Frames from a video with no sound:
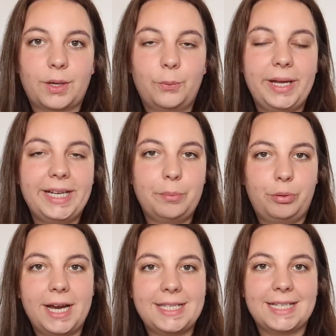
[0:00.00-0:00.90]
We're going to
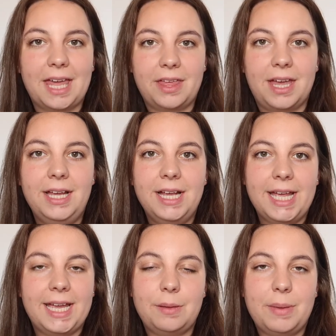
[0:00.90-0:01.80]
pray together
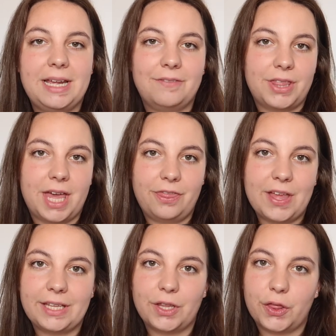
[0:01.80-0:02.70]
in a minute for that
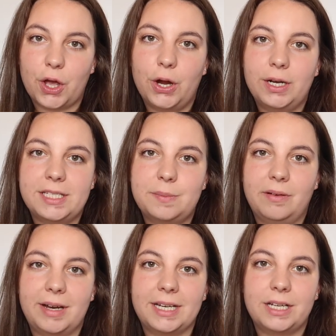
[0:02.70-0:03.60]
thing that the Holy
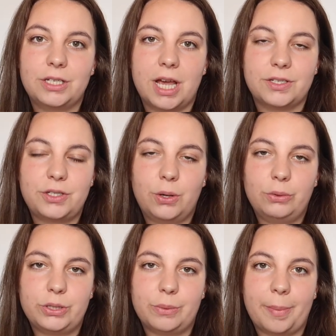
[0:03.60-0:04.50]
Spirit has
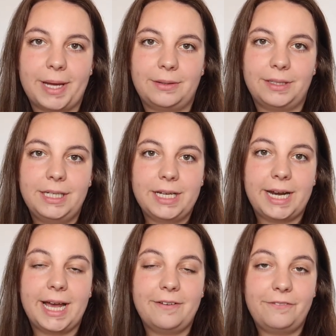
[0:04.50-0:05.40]
told you about.
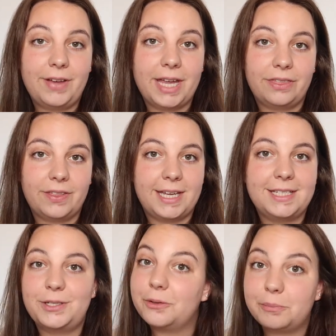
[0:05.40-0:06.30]
And I have faith that
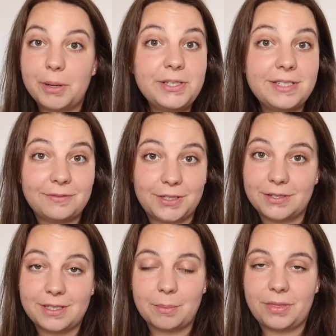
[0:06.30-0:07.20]
he's told most of you
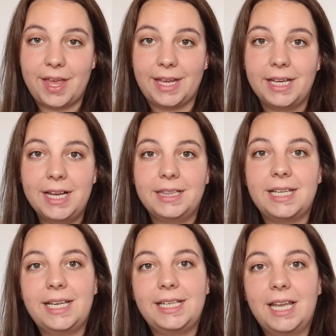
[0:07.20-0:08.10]
something
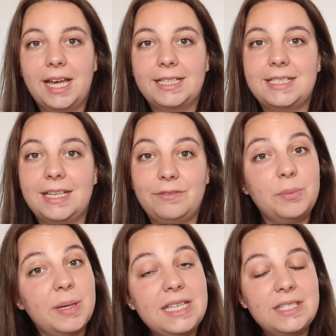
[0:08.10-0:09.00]
that he'd like to give
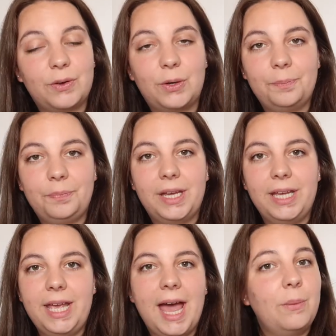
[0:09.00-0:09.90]
you peace for.
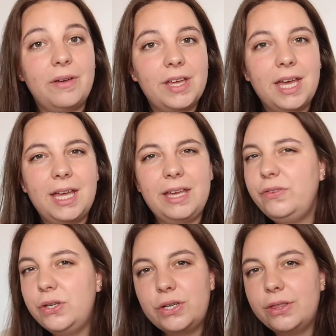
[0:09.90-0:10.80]
However,
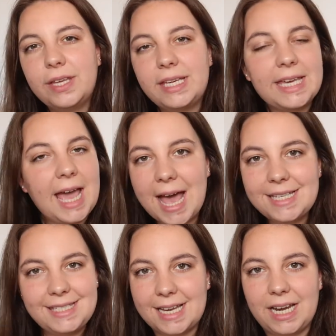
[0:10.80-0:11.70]
if you don't think he
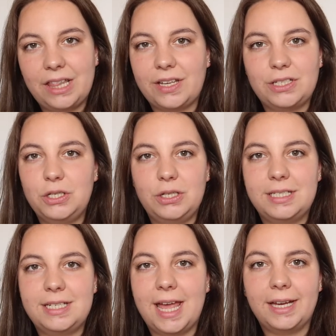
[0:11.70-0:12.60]
has said anything to you
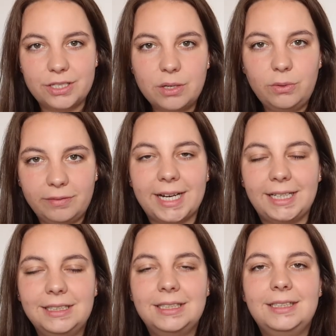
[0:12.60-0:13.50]
today, don't worry.